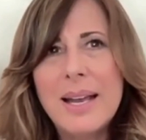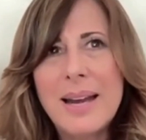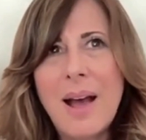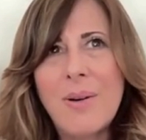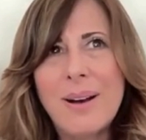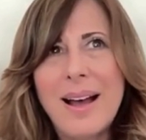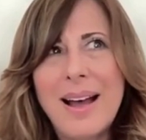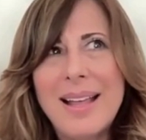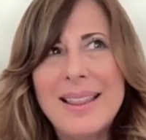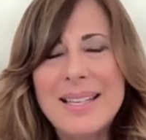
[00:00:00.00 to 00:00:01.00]
Now,
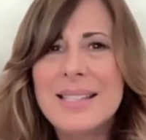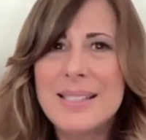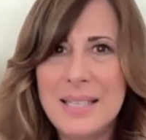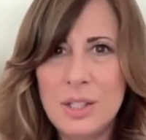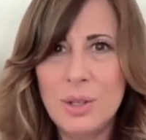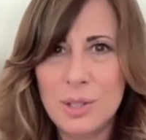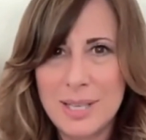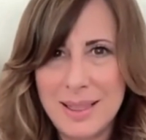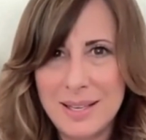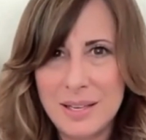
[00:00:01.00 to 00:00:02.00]
this is easier
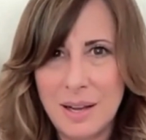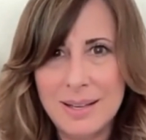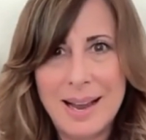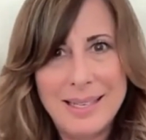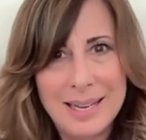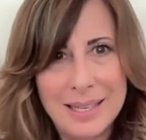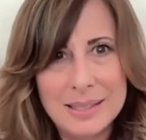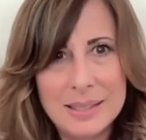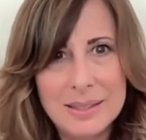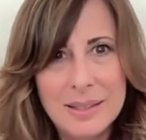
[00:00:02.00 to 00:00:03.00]
said than done. I get
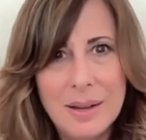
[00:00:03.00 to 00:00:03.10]
it.